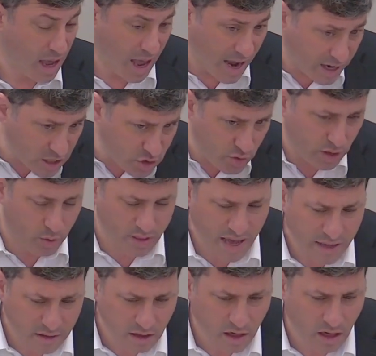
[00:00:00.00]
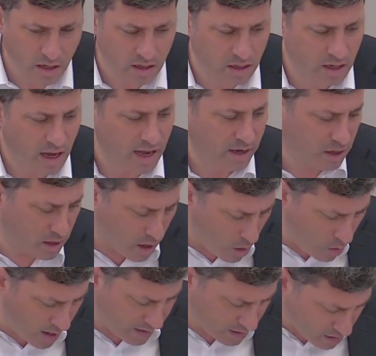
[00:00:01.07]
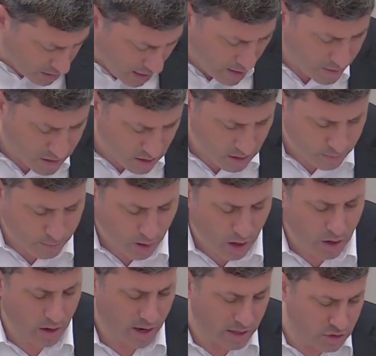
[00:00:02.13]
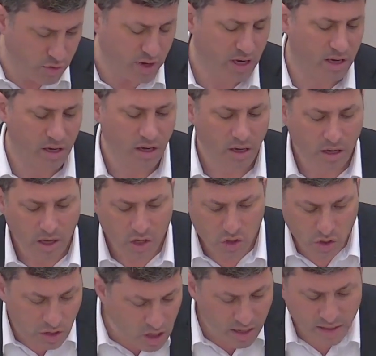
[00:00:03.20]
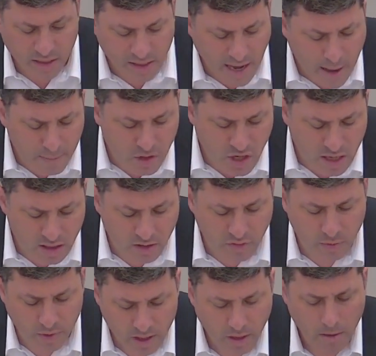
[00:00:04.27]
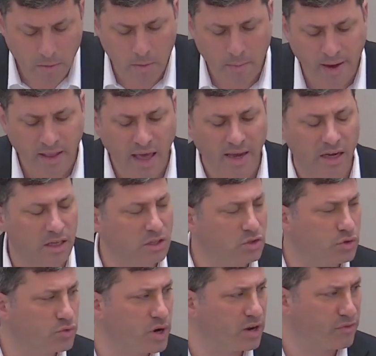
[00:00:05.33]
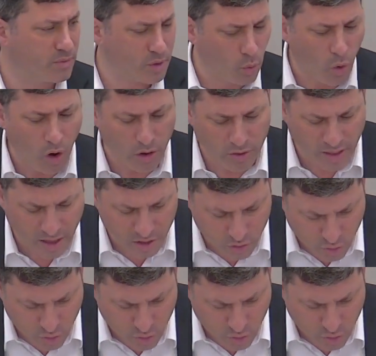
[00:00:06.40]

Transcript: I could drink without the guy. I could go. I could climb into the bar and drink. So the guy didn't accomplish anything for me. Mela, I could drink from the water that he